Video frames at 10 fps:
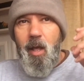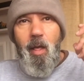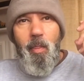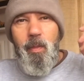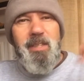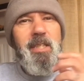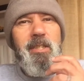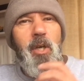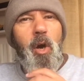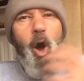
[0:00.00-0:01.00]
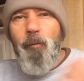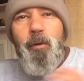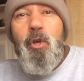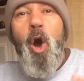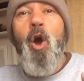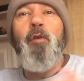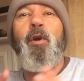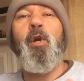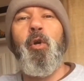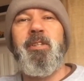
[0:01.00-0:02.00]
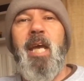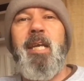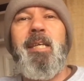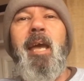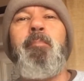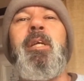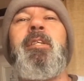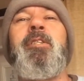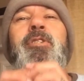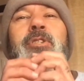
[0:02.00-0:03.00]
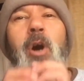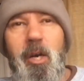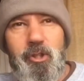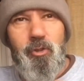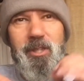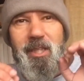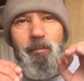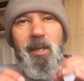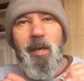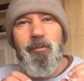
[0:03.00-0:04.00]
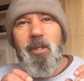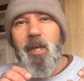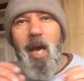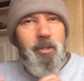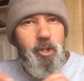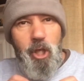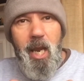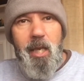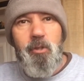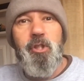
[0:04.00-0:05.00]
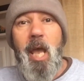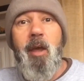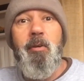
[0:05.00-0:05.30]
This is often overlooked, and it can be disastrous if left unchanged and